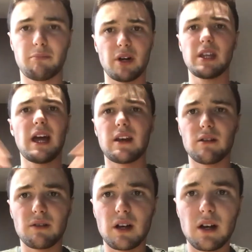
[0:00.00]
But yeah,
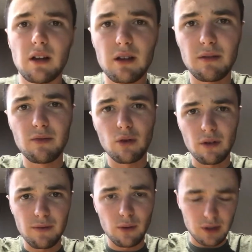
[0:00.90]
no,
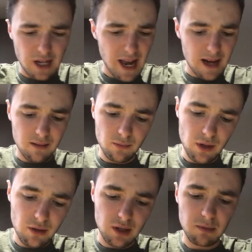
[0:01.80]
Evora 410
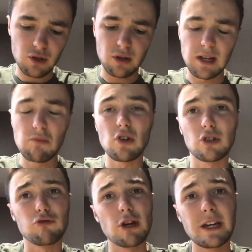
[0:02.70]
with a Christmas tree,
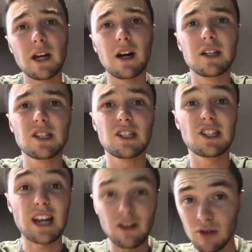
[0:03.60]
looks really nice,
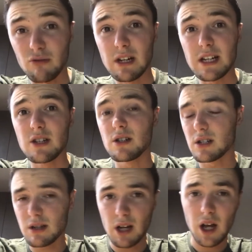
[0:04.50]
sounds really
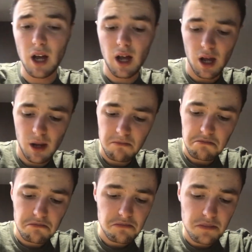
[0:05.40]
good.
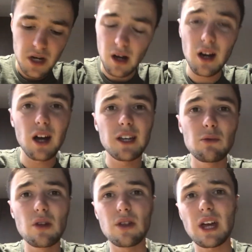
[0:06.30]
Can't
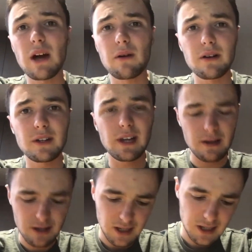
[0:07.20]
argue with that. Well done,
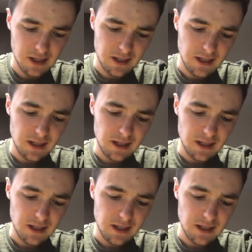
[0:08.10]
Lotus.